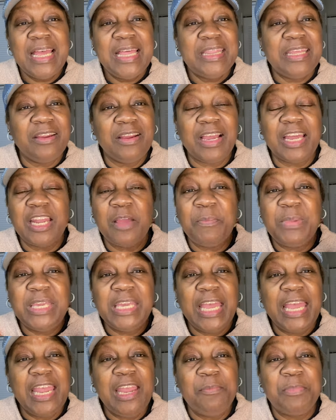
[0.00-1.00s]
They're going to
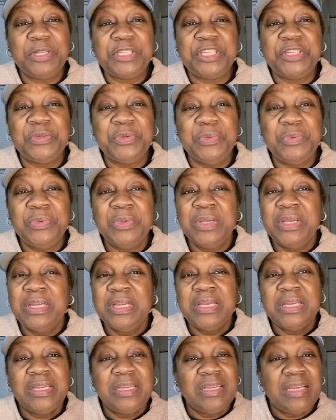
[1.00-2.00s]
be able to
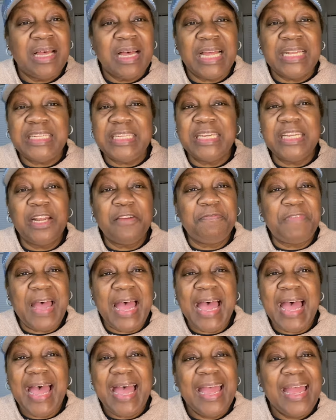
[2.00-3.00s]

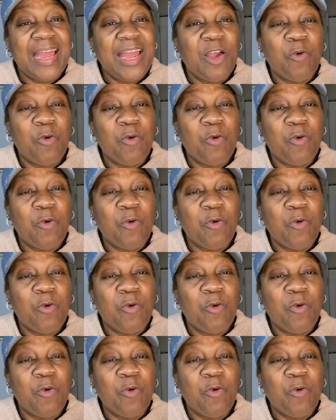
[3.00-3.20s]
identify